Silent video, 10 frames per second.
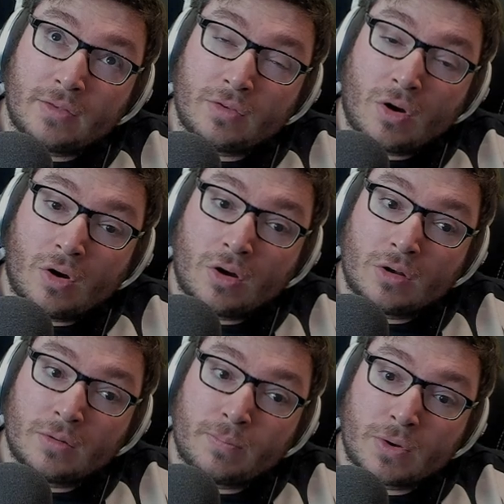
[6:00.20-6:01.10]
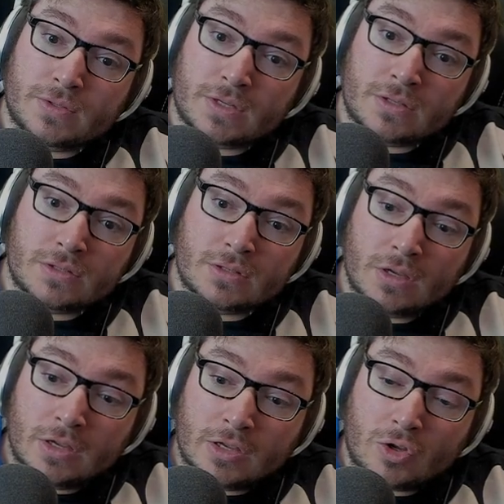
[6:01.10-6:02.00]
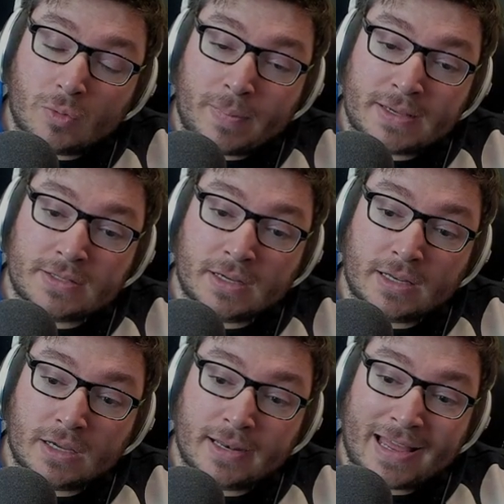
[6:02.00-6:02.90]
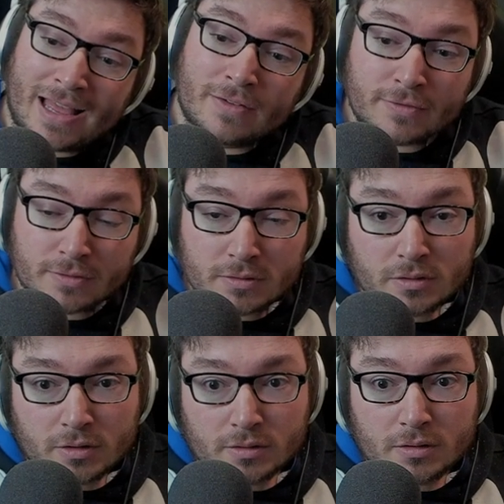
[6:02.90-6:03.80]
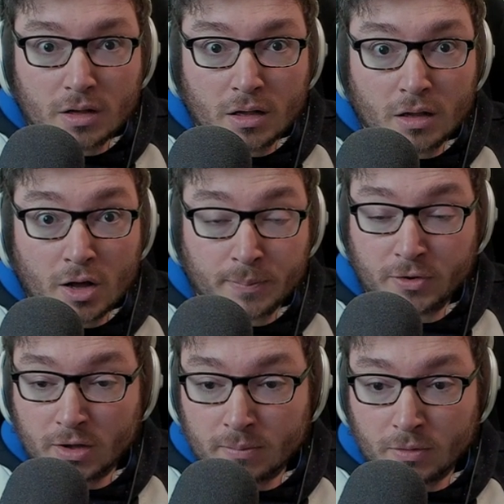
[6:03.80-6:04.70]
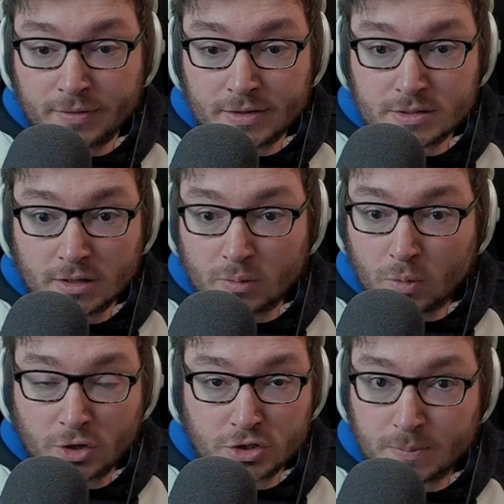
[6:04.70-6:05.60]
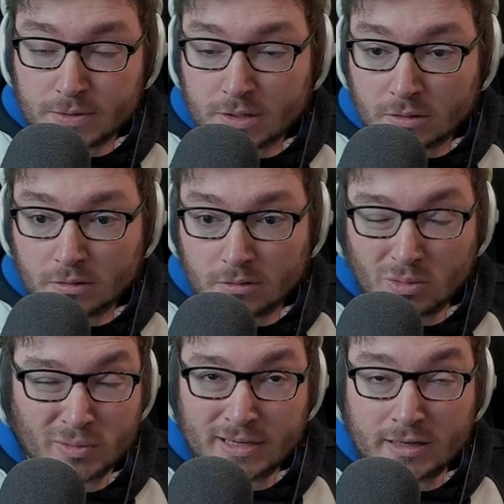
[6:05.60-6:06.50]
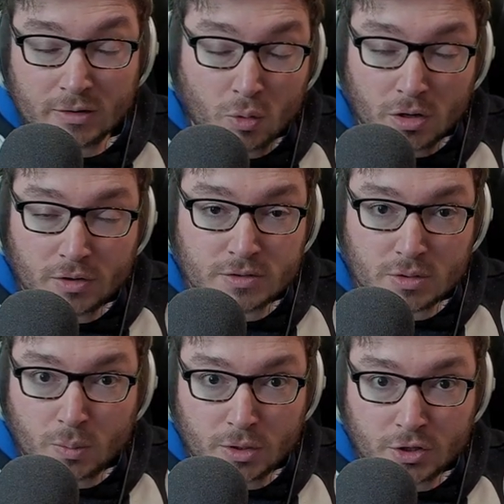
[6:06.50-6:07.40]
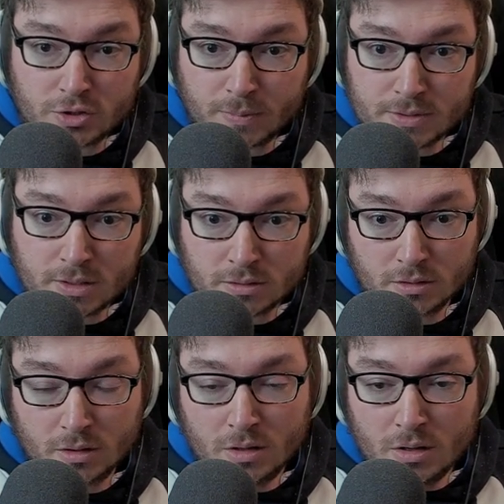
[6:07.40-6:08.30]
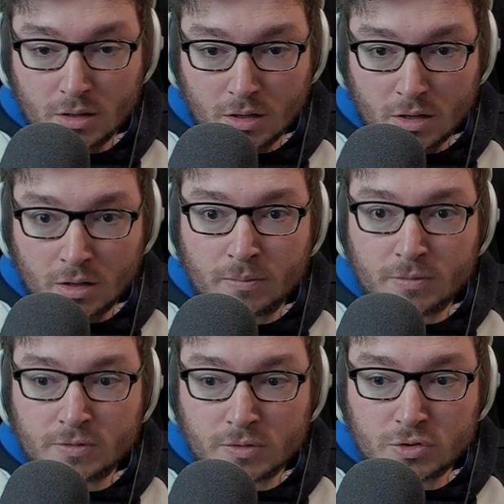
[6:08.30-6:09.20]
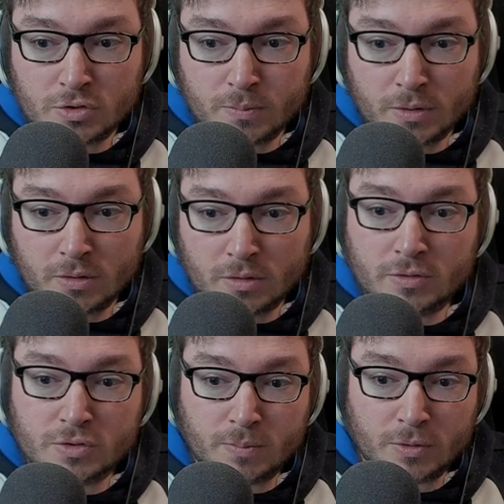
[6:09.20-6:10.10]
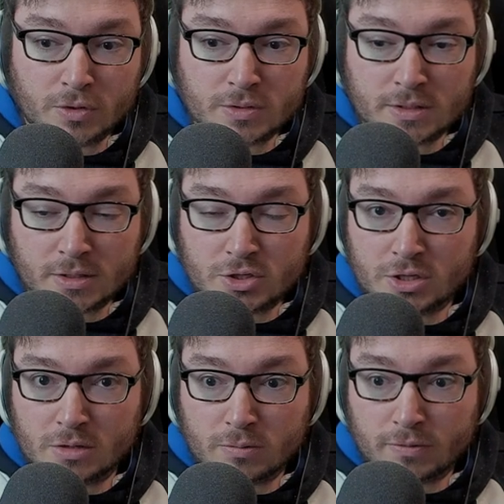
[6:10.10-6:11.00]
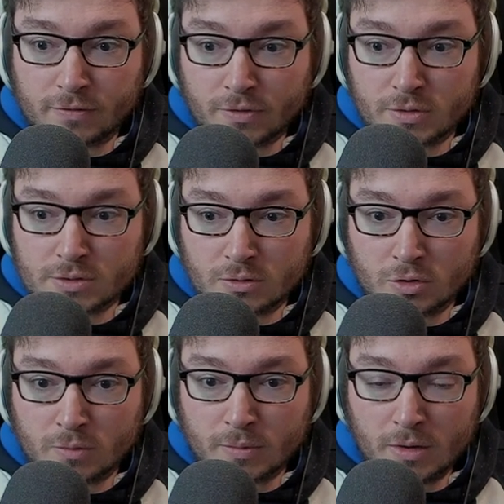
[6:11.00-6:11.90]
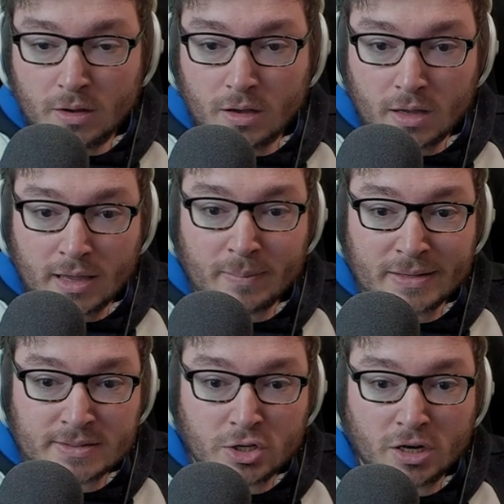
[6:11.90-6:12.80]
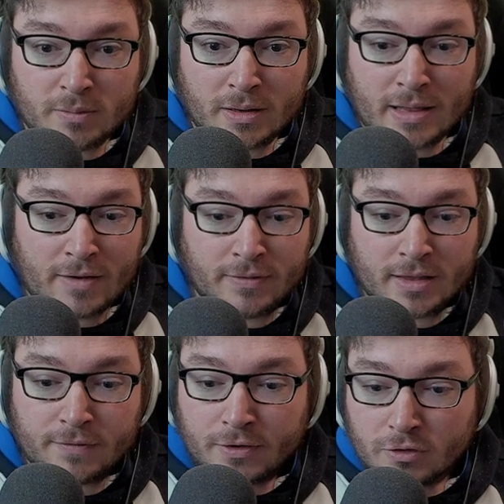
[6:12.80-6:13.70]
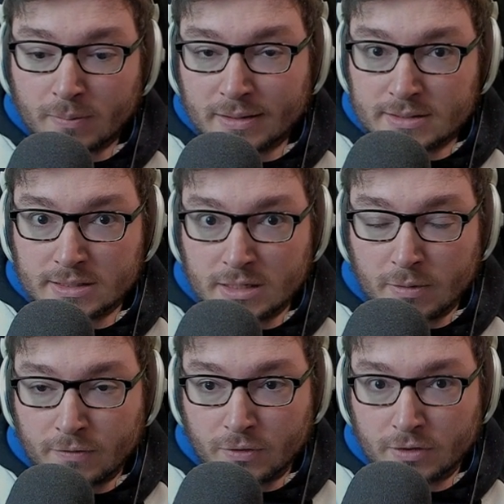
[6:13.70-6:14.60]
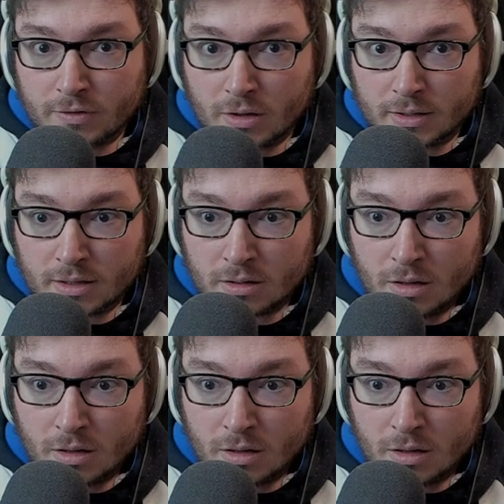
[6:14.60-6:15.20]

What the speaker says: on bosses, you're basically going to have uptime on this like 100%, or near or close to 100%. So it's super good synergy with the Frozen Orb. It means that you're going to be having that vulnerability debuff on the target